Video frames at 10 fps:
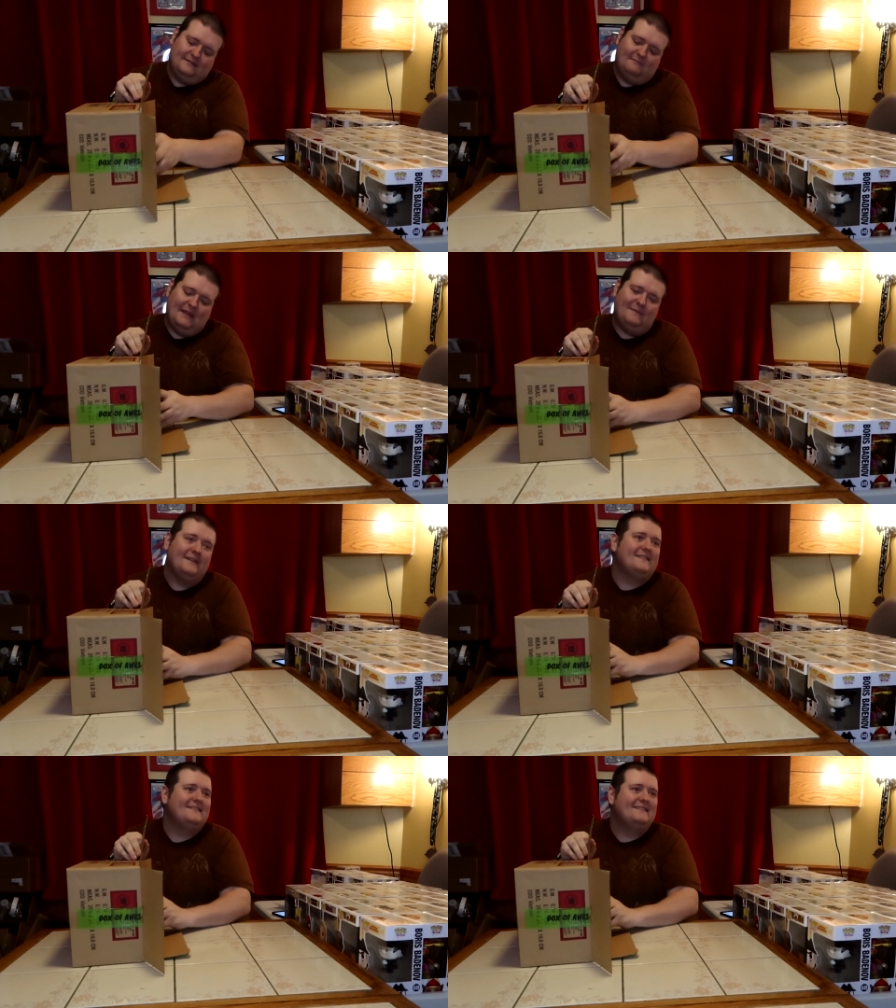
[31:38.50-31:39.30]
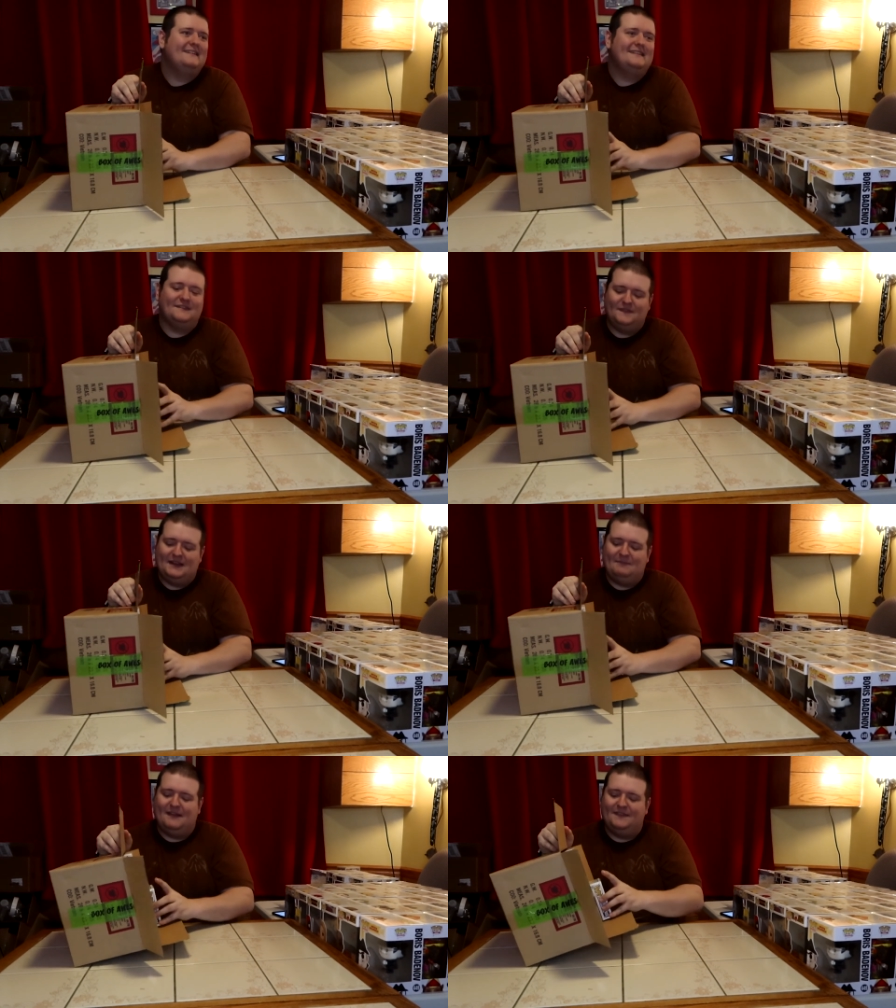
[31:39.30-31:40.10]
Maybe. They're
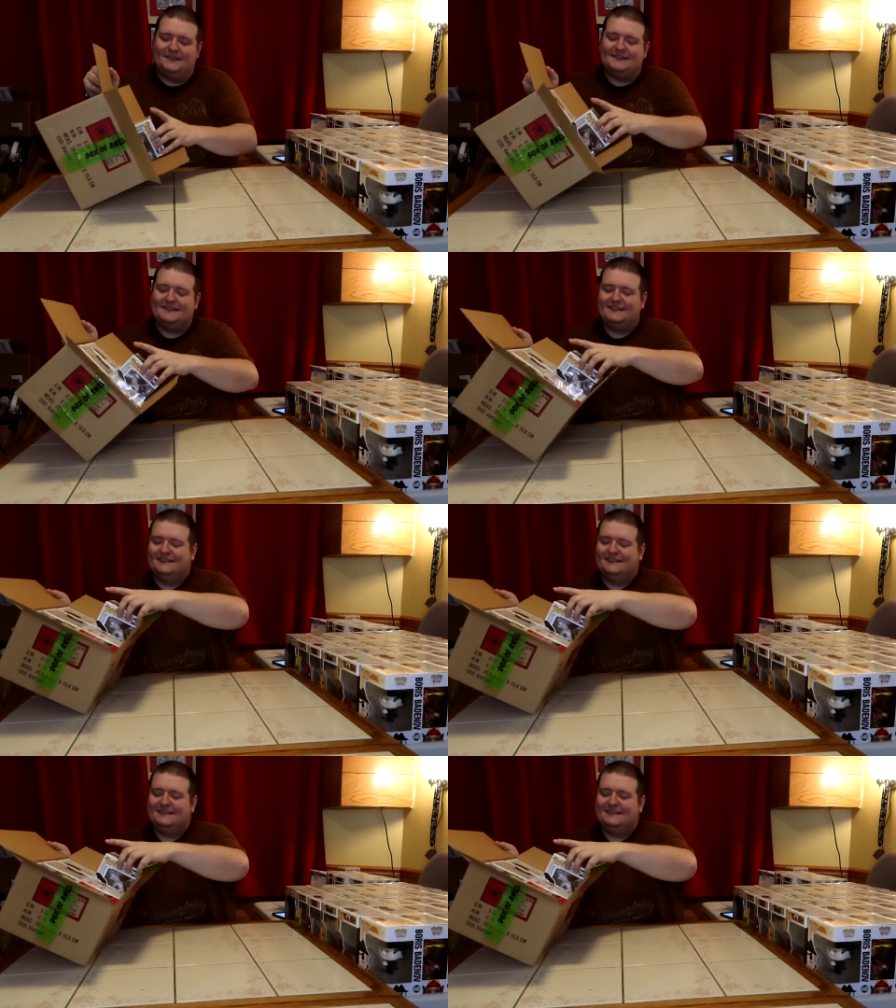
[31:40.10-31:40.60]
fighting me on this.